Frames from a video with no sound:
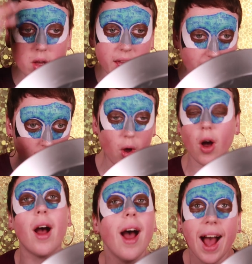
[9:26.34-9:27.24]
Okay,
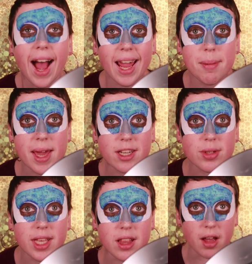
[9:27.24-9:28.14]
oh, I am
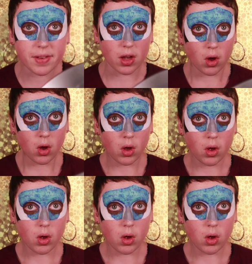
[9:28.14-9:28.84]
actually loving...